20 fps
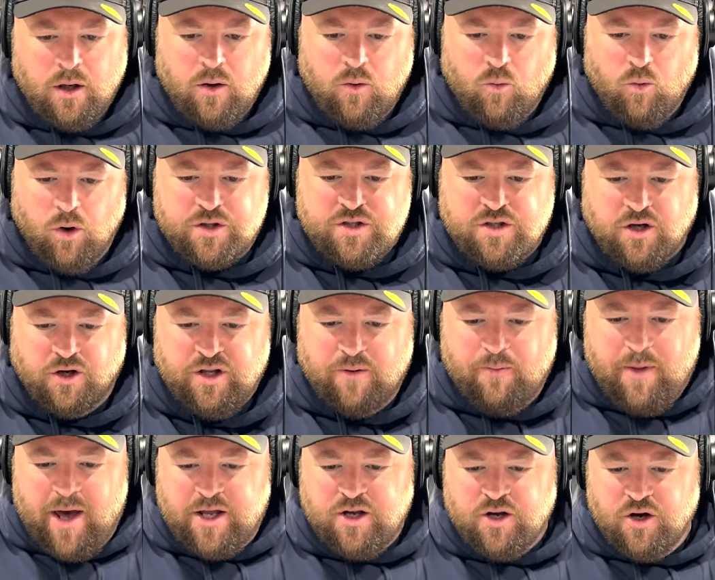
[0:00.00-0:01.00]
What's on the
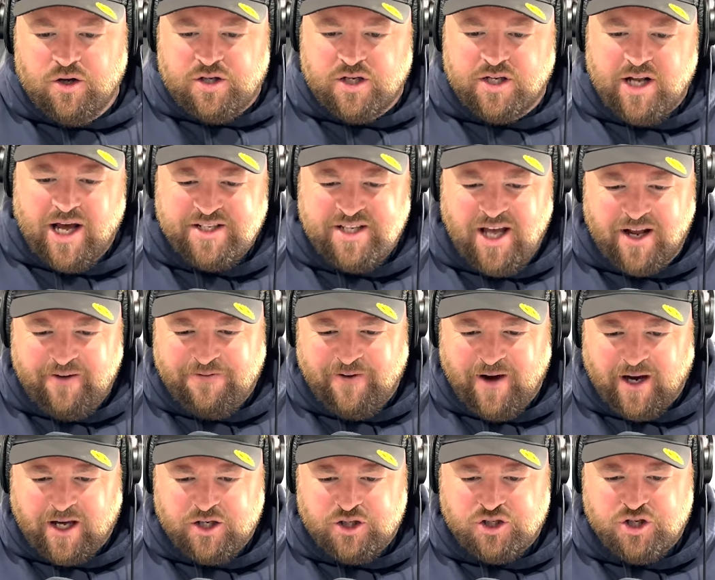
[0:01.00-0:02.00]
menu today? Is that
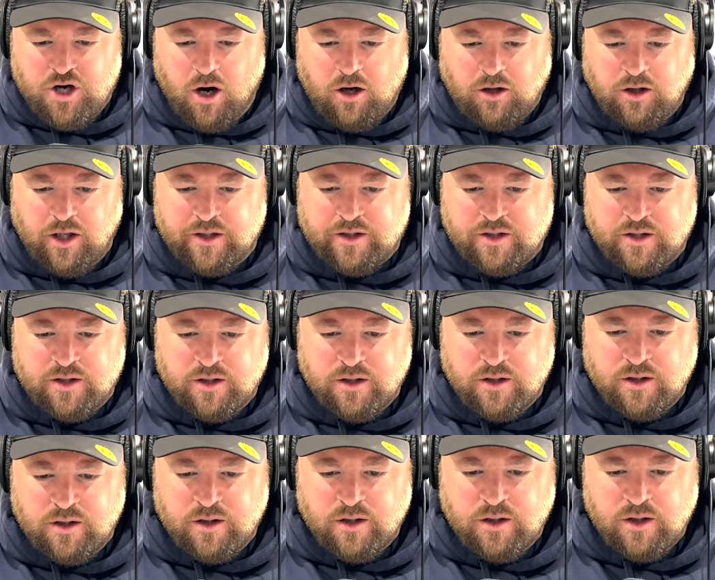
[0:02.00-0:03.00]
fucking chocolate?
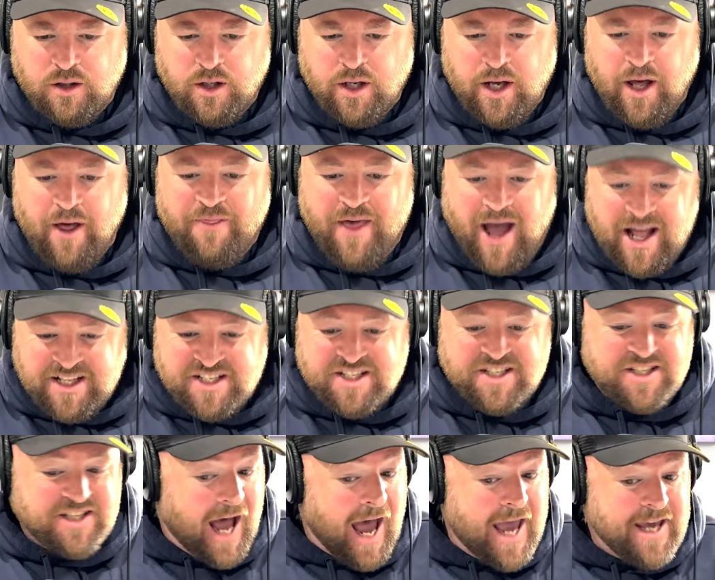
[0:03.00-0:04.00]
That's
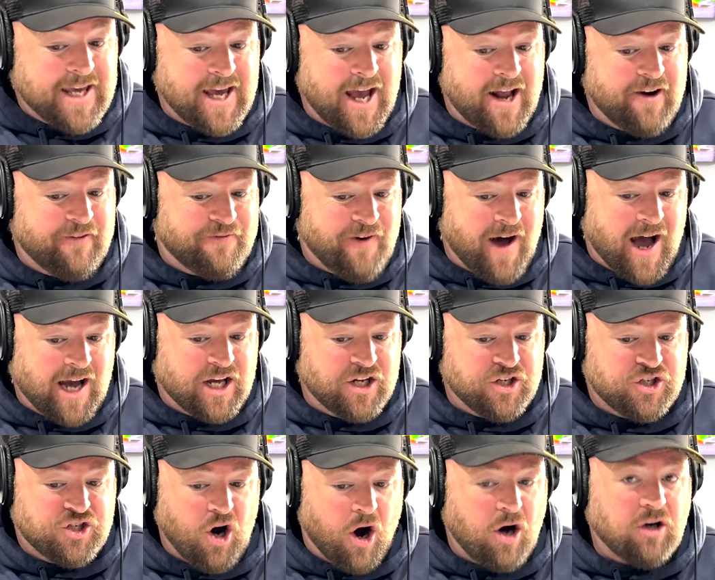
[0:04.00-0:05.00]
steak and fucking
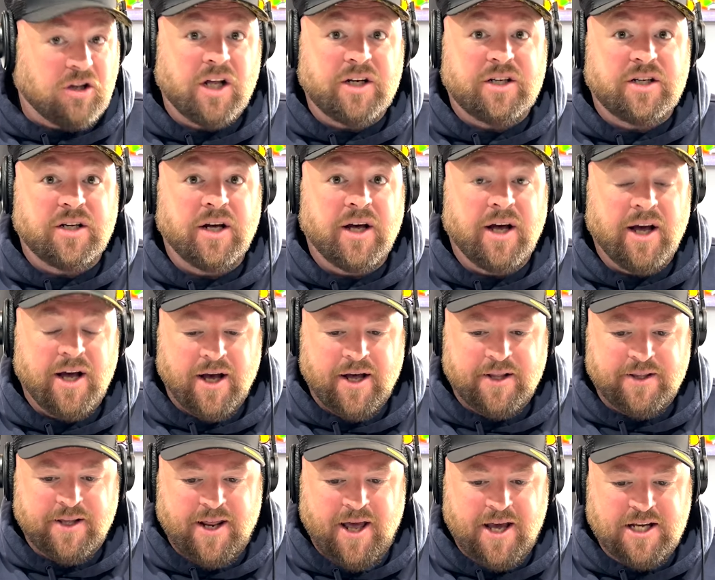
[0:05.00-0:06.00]
chocolate
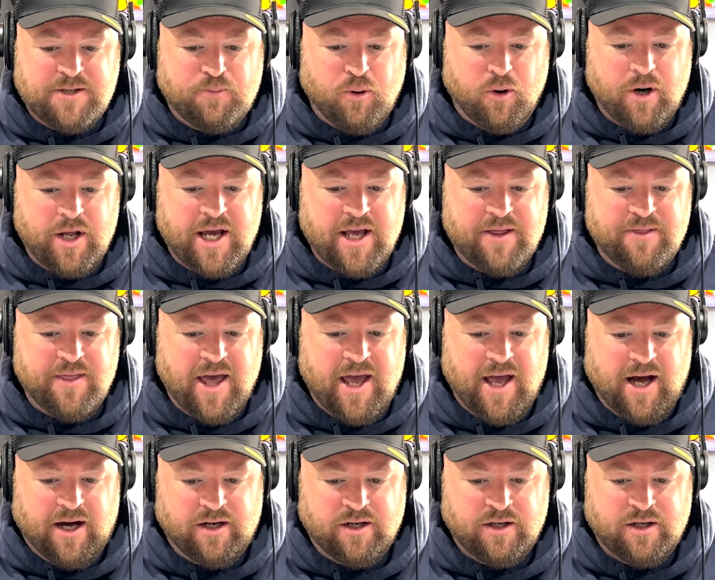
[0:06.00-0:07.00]
that he's putting in there.